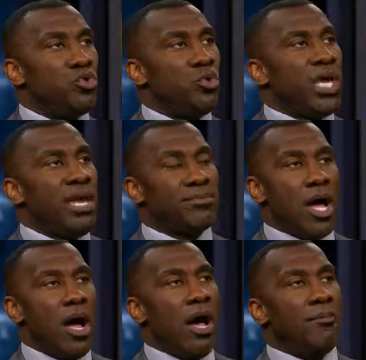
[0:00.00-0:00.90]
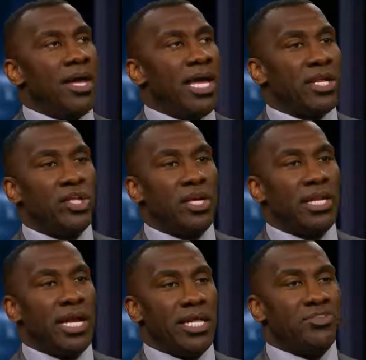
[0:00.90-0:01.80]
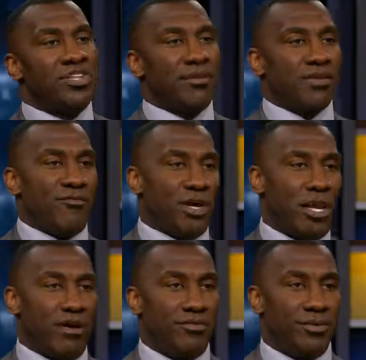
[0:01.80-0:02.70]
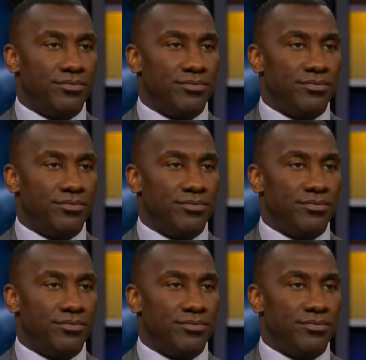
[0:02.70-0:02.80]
you keep Tom, and a year later he steps off a cliff.